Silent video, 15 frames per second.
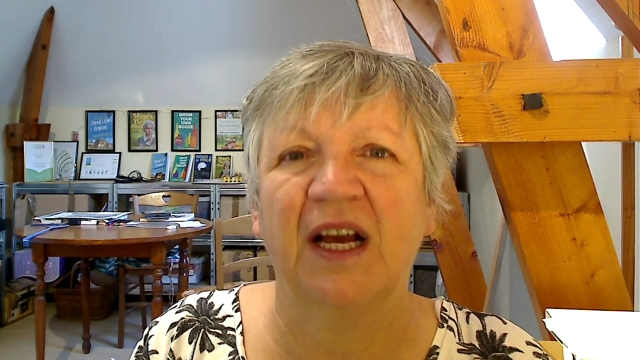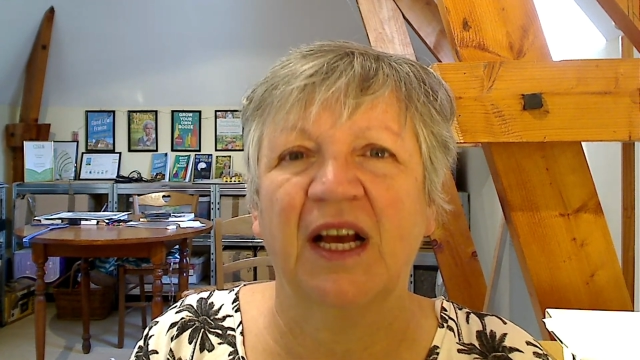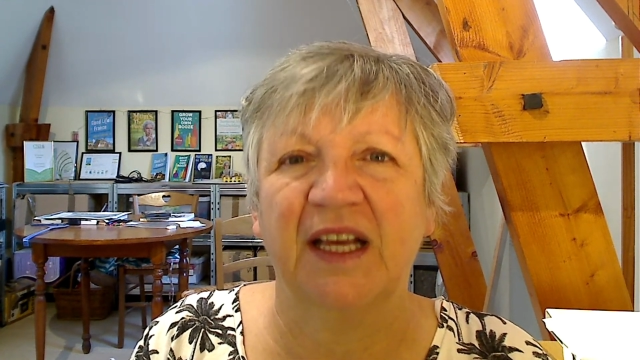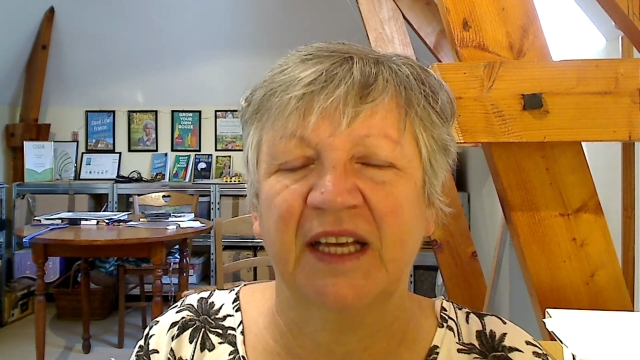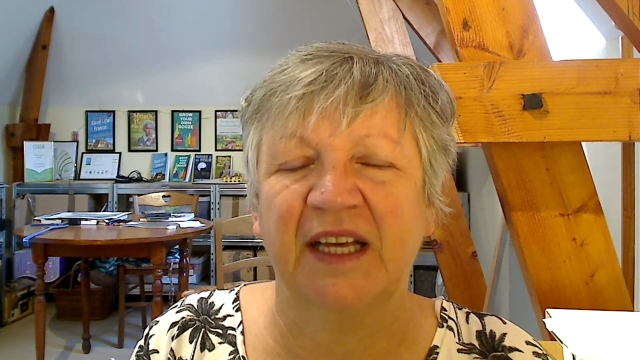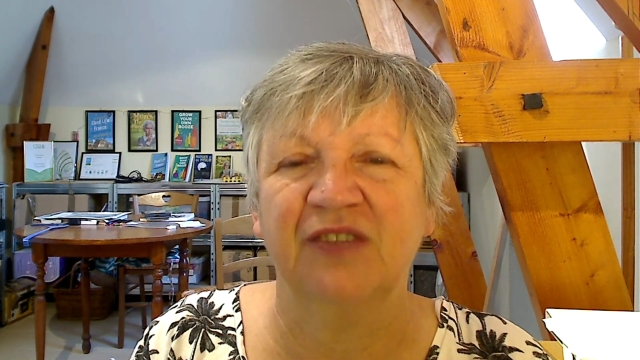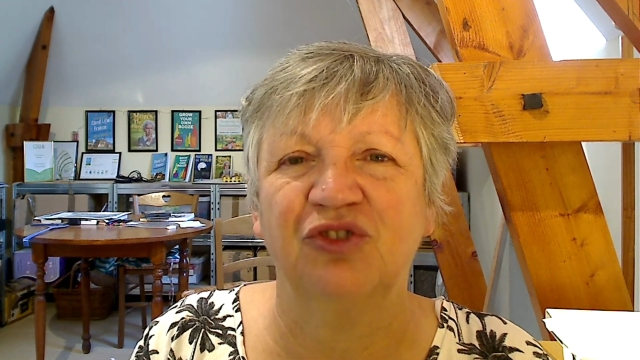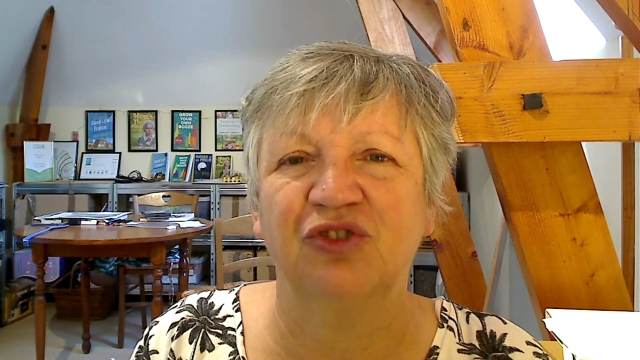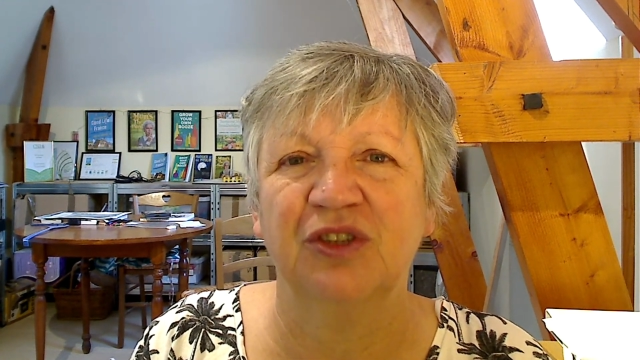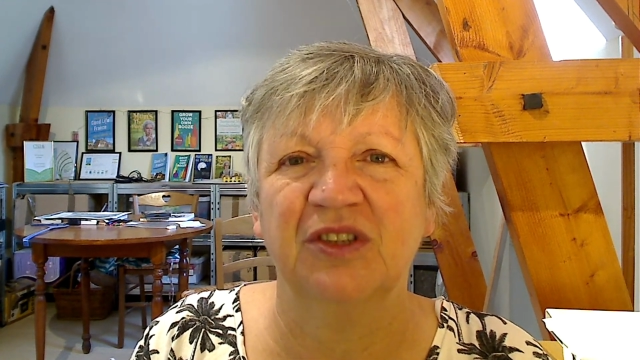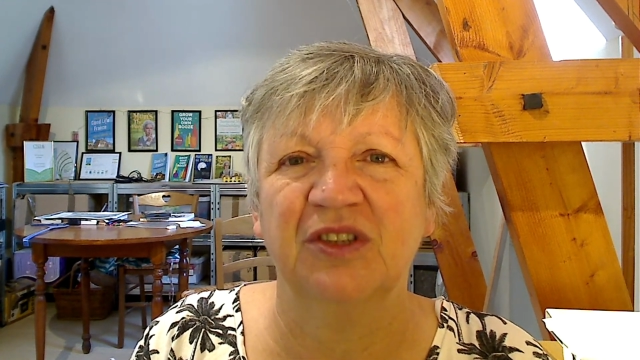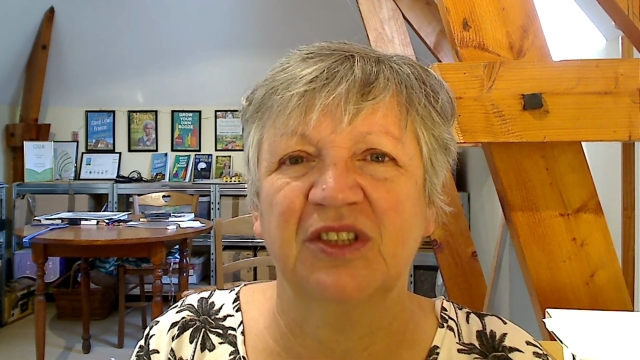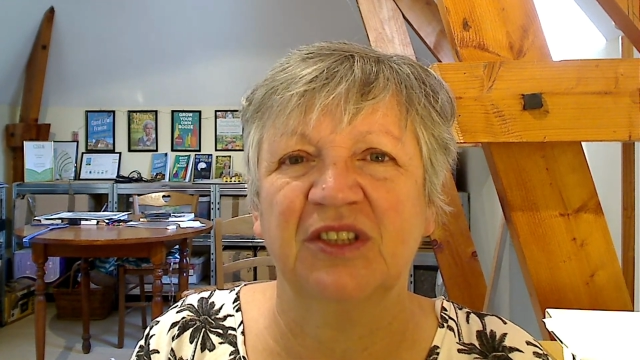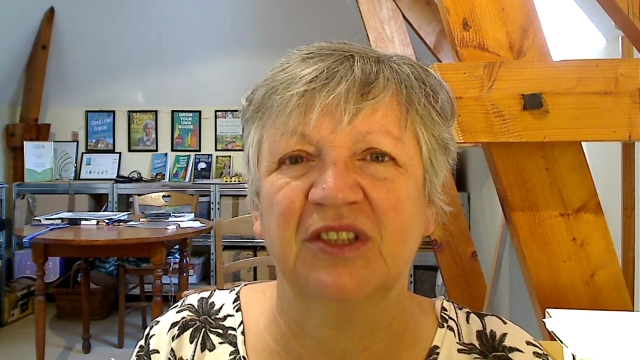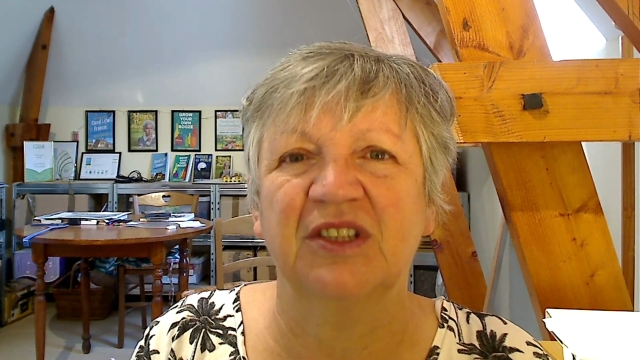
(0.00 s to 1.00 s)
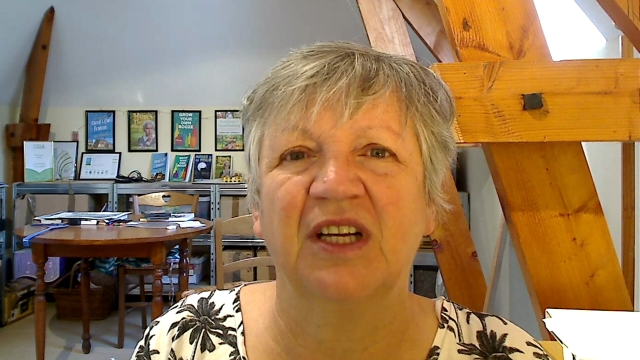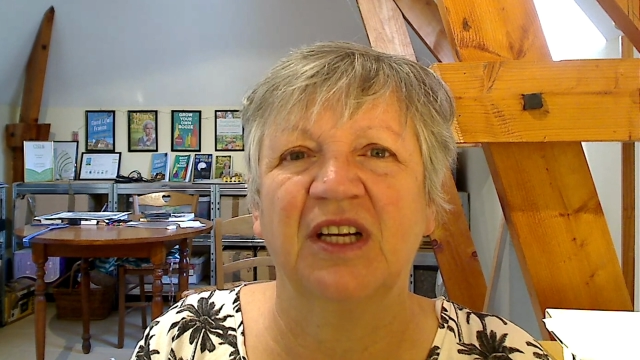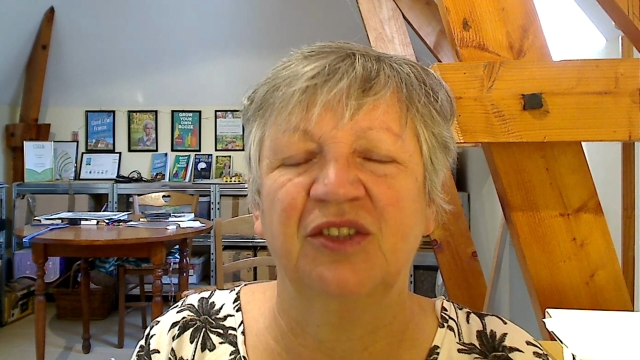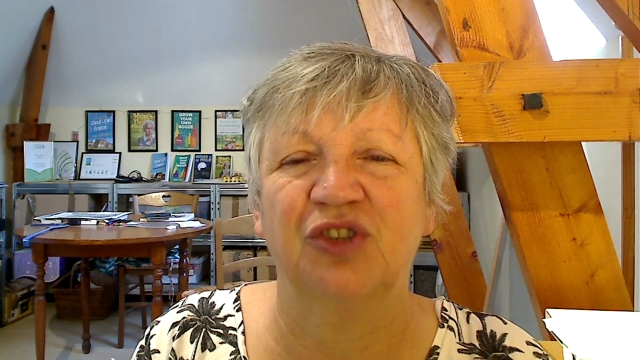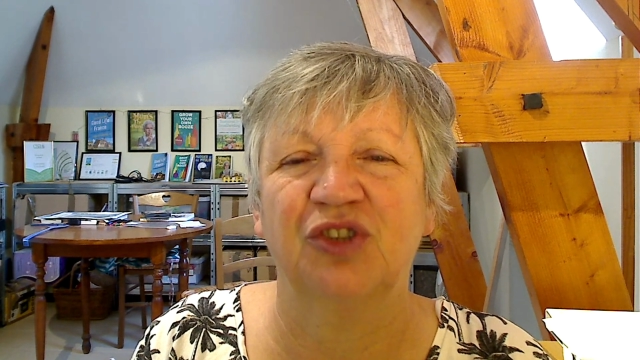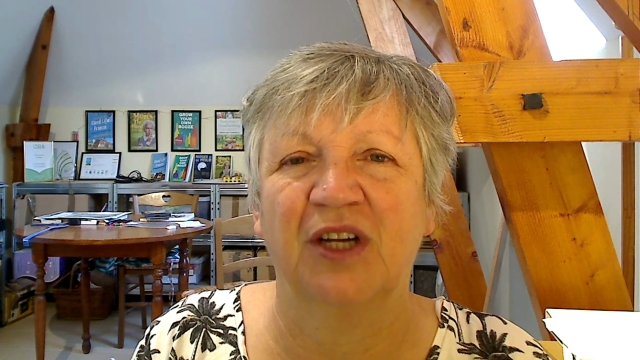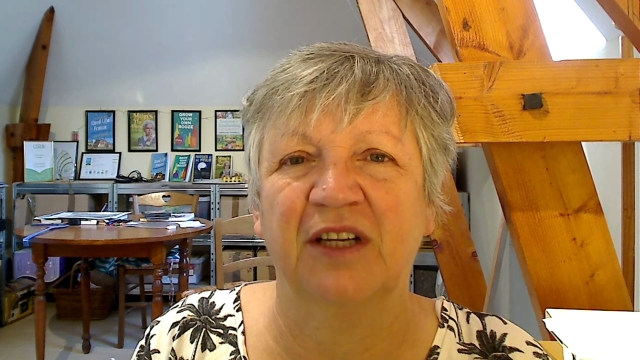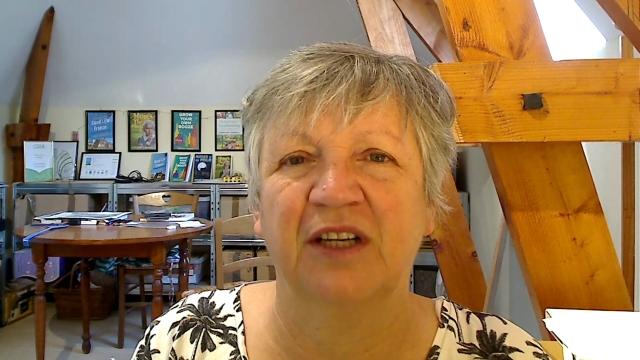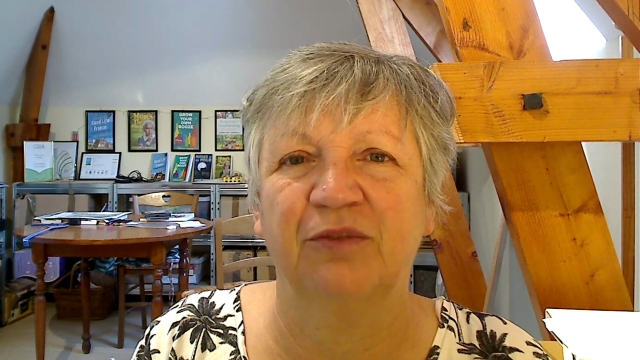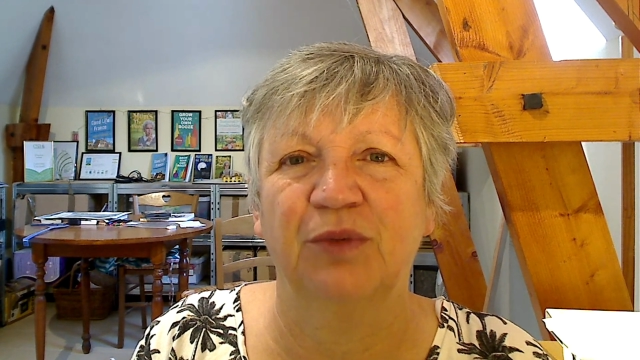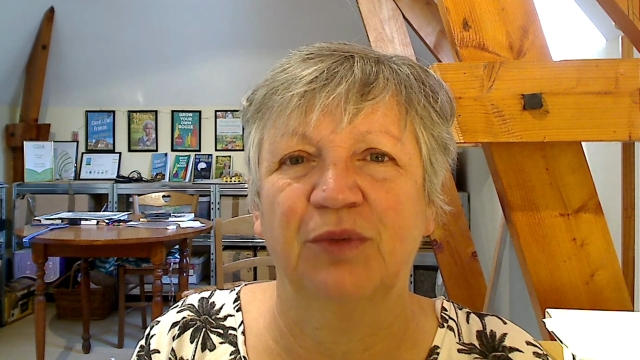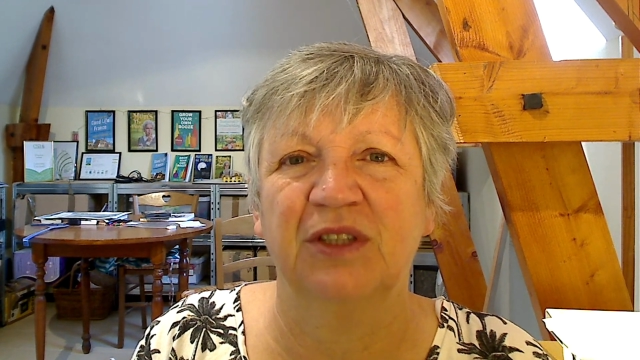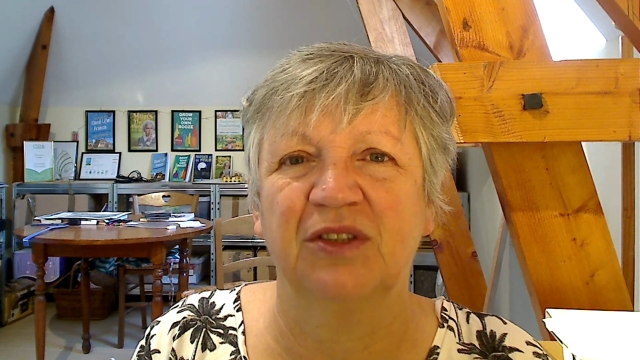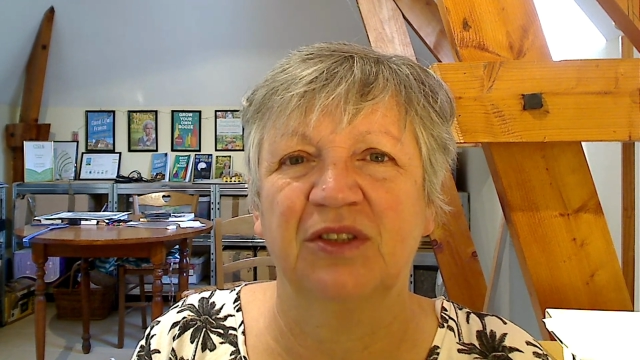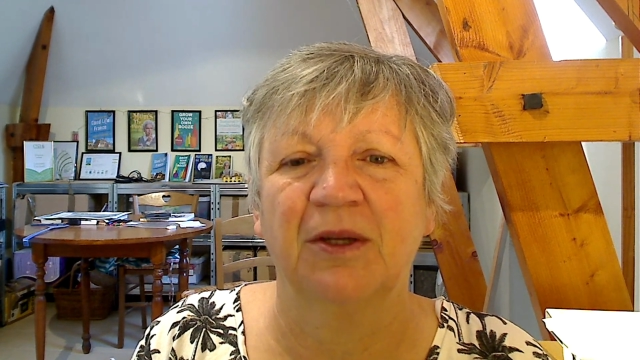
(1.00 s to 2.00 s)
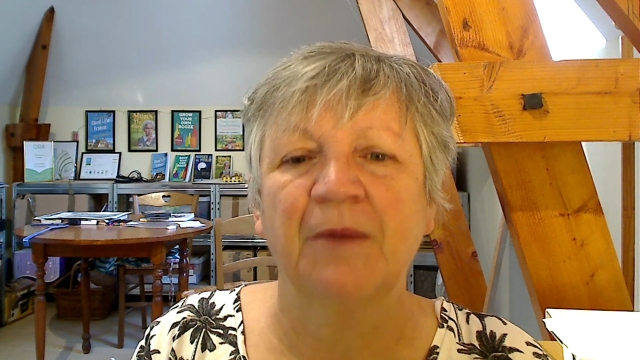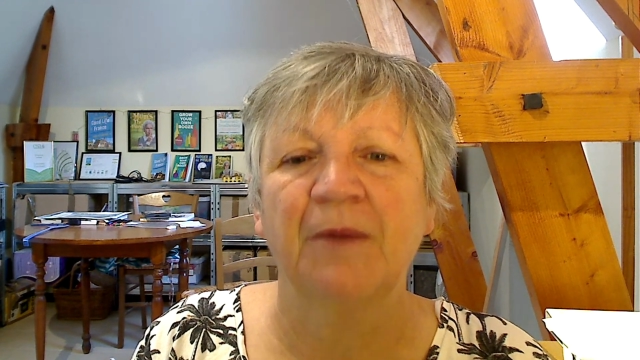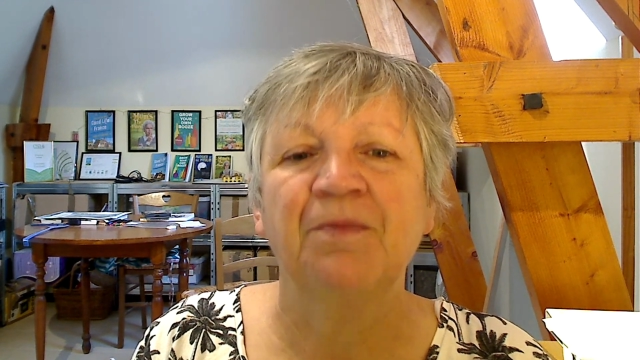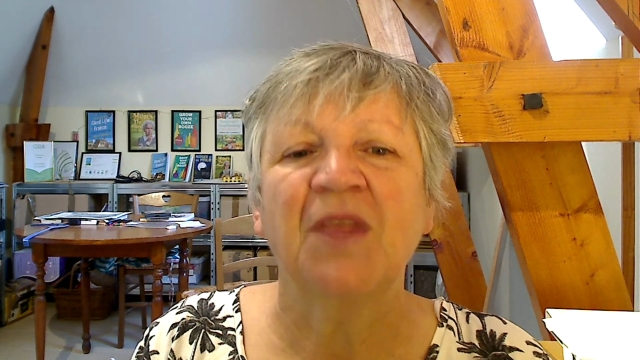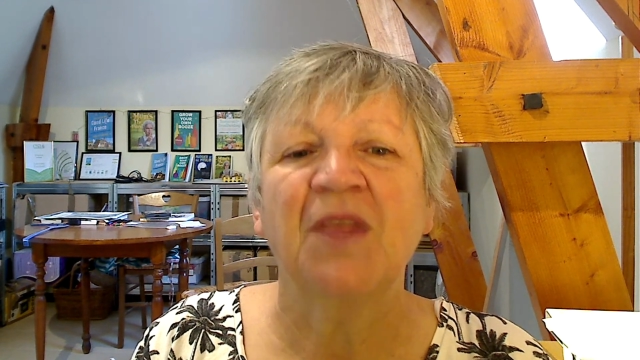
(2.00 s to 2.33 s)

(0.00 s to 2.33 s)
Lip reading: at entrances and driveways.